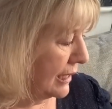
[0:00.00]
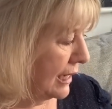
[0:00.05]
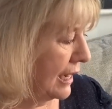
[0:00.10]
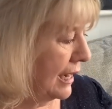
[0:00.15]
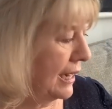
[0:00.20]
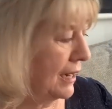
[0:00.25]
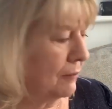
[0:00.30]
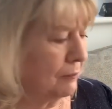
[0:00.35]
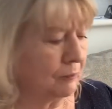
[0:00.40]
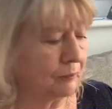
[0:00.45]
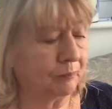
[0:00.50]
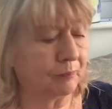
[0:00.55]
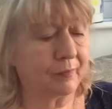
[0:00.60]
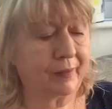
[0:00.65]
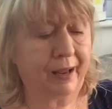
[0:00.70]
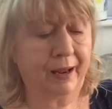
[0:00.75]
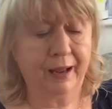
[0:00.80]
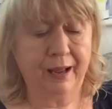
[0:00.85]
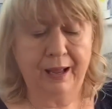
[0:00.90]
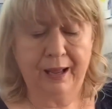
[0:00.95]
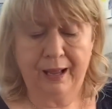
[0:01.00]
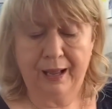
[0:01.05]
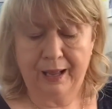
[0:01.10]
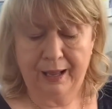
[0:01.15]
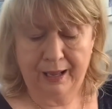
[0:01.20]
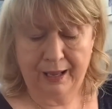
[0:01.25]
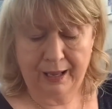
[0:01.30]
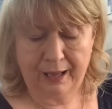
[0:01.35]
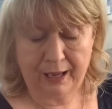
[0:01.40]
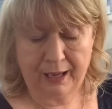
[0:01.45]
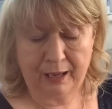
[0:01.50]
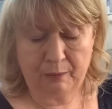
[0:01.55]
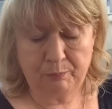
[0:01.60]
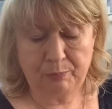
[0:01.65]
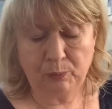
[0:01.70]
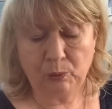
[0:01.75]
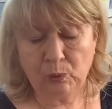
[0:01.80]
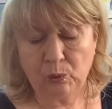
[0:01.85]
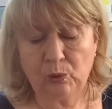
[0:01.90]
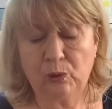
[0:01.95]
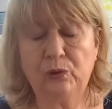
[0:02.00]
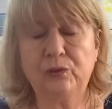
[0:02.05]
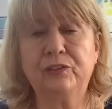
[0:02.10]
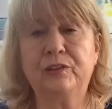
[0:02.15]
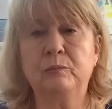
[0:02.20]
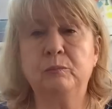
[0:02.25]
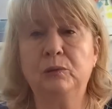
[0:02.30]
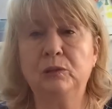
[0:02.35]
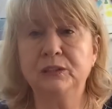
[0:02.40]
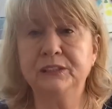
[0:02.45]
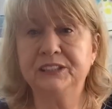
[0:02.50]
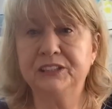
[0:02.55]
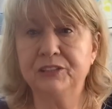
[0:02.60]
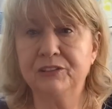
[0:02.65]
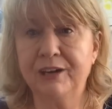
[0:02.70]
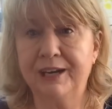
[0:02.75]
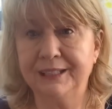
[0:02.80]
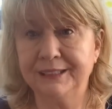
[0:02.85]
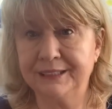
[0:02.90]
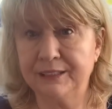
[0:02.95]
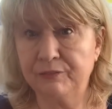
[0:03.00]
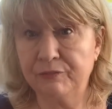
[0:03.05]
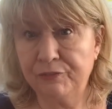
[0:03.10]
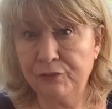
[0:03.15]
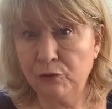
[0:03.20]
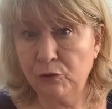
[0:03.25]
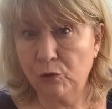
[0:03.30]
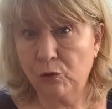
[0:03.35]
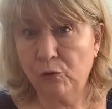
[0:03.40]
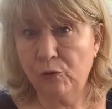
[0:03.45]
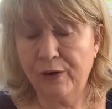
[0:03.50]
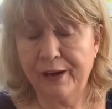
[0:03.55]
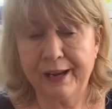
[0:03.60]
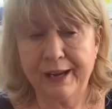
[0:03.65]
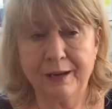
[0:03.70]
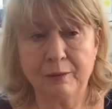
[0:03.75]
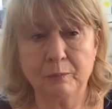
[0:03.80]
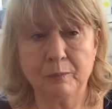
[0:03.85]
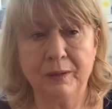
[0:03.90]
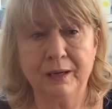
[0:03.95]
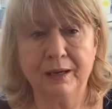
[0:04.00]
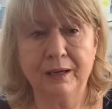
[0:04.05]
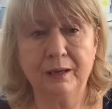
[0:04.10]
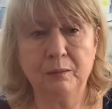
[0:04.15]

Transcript: I bought the moisturising foot cream.